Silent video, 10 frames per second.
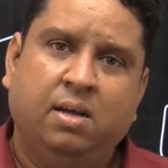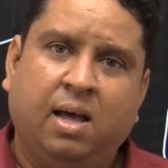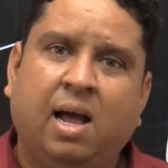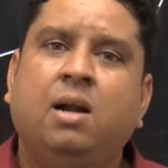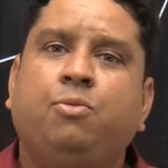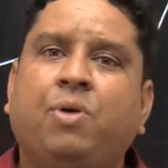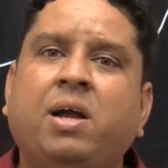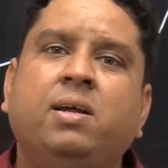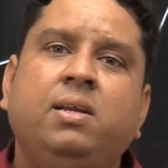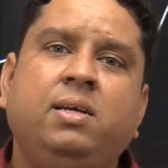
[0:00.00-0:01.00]
and
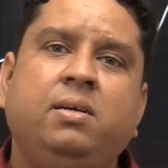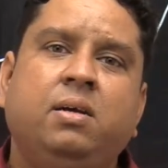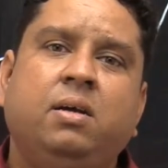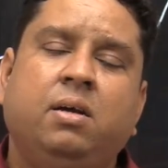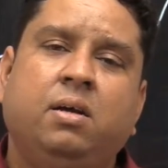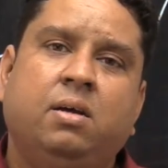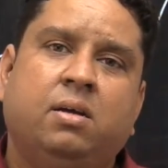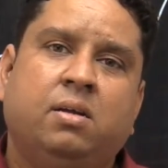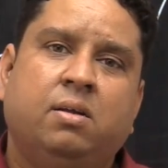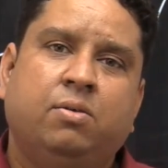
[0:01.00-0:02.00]
finally
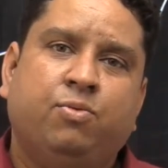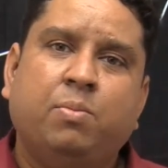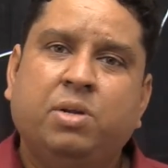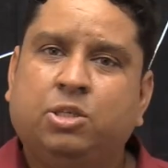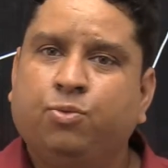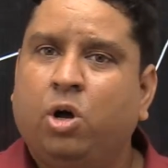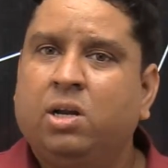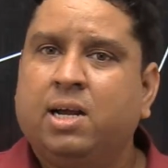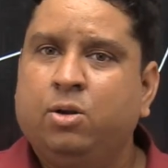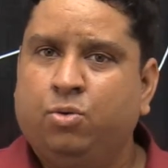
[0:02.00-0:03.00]
from this
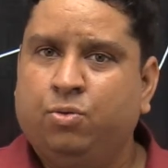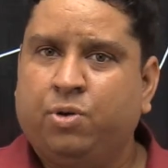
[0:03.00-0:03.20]
volcano,